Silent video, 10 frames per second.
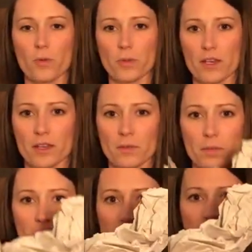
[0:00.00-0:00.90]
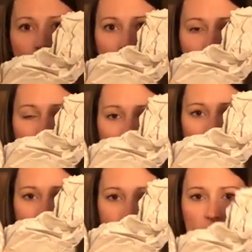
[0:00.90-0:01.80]
open, the big part
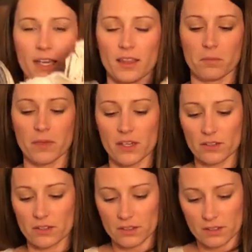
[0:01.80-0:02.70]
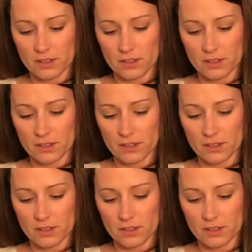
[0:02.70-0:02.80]
in the middle